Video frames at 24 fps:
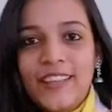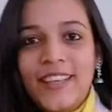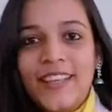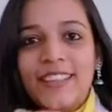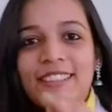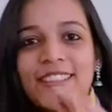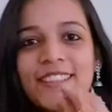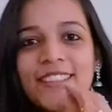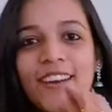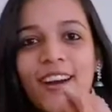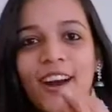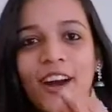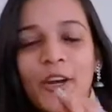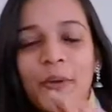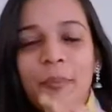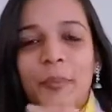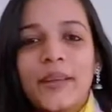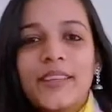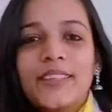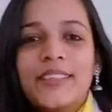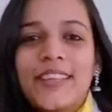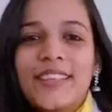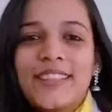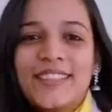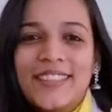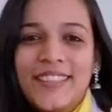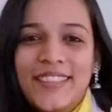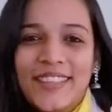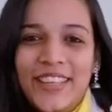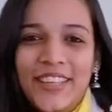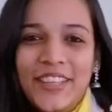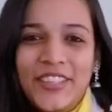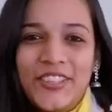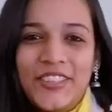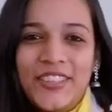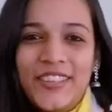its karmic
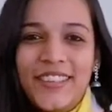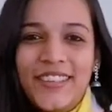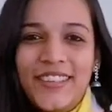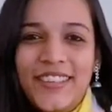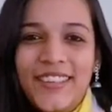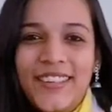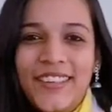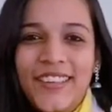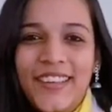destination.